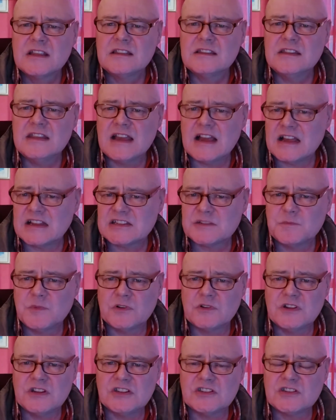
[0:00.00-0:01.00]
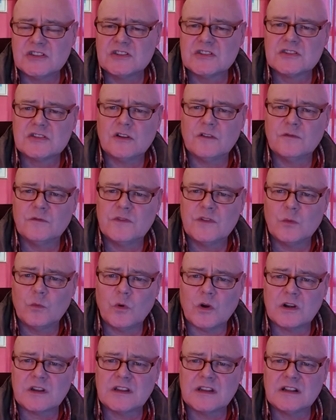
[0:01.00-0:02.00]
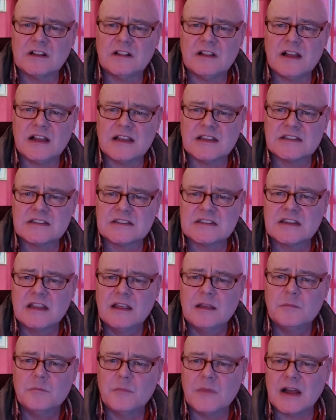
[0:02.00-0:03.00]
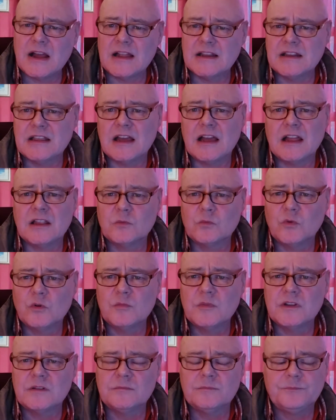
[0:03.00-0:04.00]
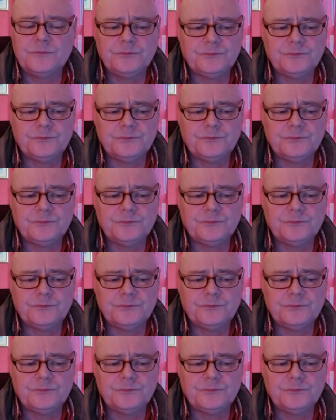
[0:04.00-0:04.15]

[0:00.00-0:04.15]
the aspirations of the working class man and woman.